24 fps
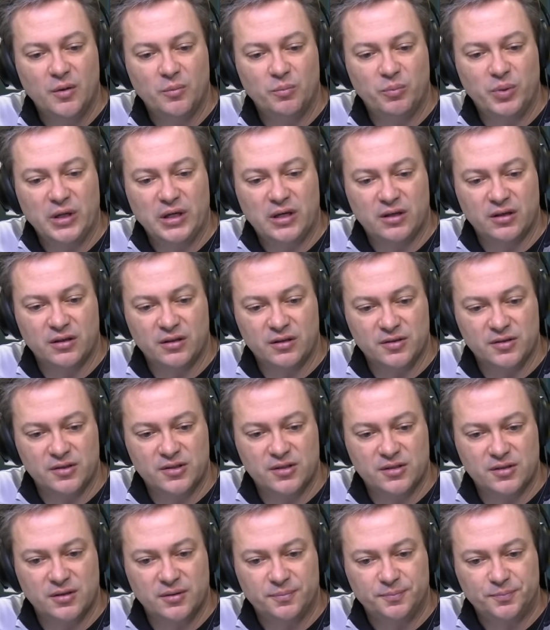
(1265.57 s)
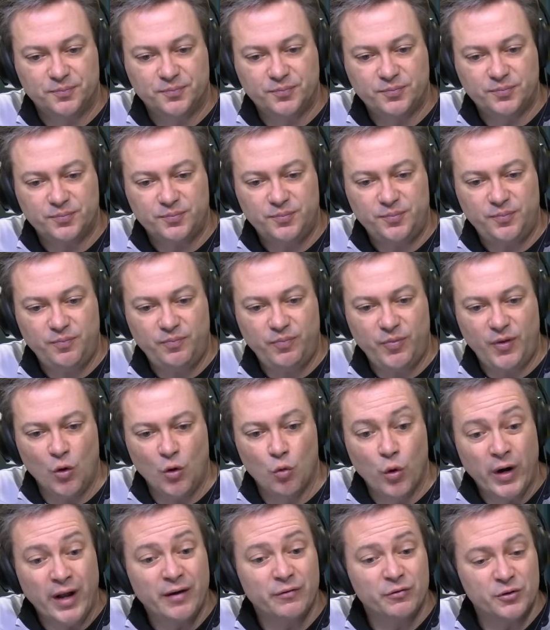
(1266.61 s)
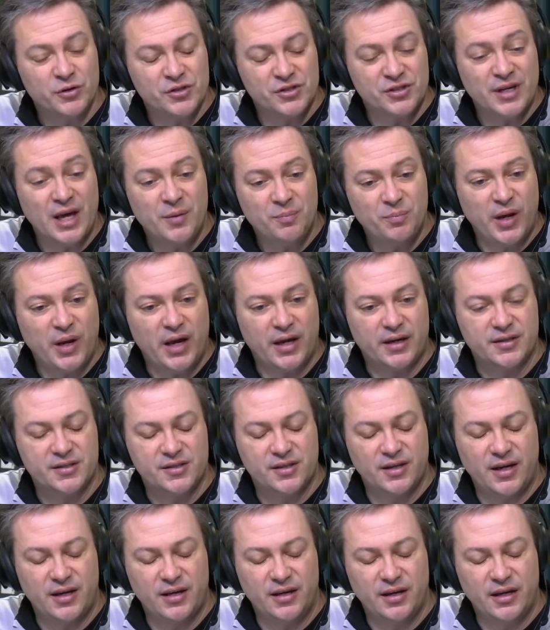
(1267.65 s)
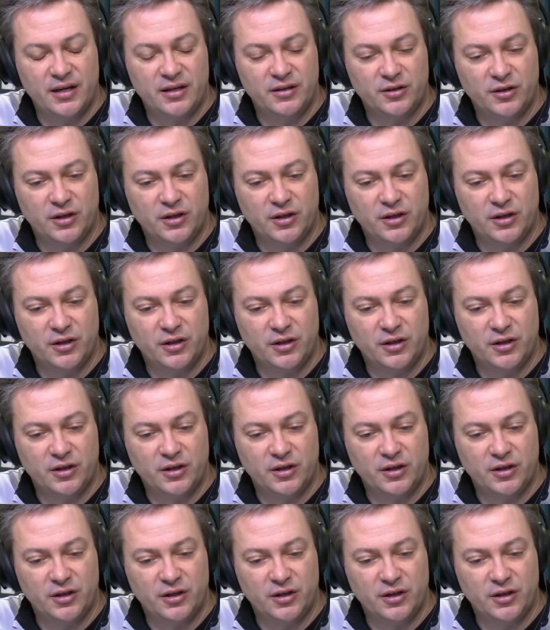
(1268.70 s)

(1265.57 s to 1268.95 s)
because whatever setbacks they